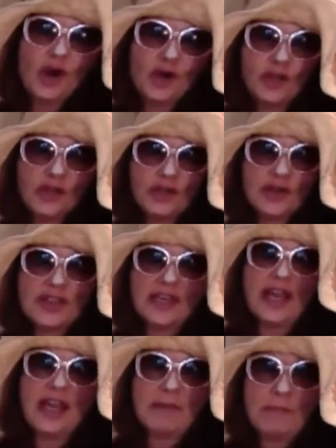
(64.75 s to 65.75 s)
Earlier in the
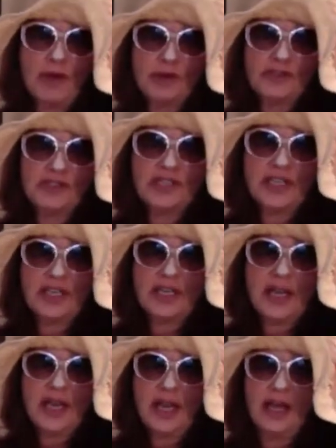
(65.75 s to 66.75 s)
day, I posted
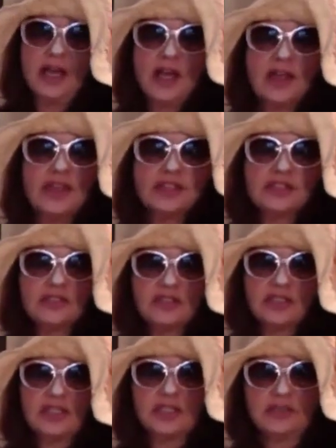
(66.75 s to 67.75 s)
uh, this,
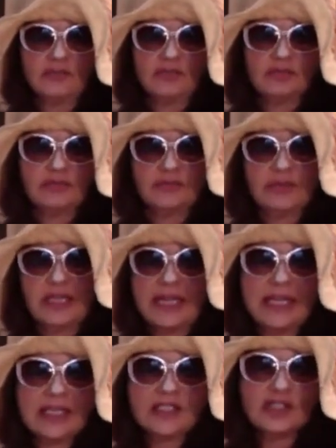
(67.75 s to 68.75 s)
the
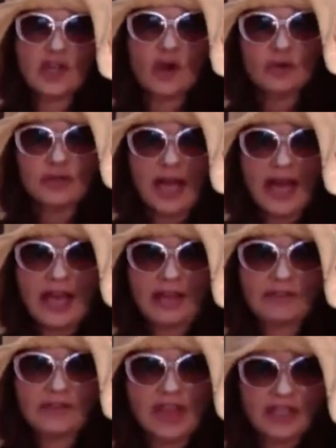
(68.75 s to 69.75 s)
link to go
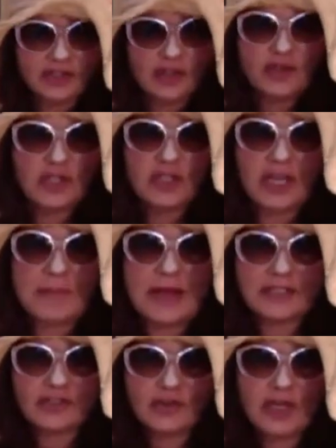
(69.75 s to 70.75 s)
live, like so you can come
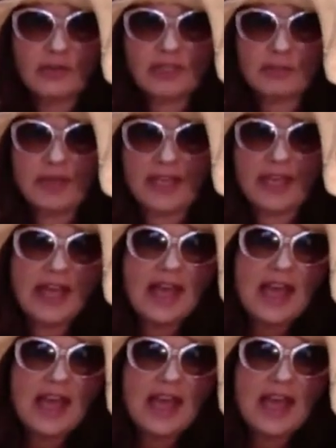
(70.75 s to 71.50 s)
on screen with me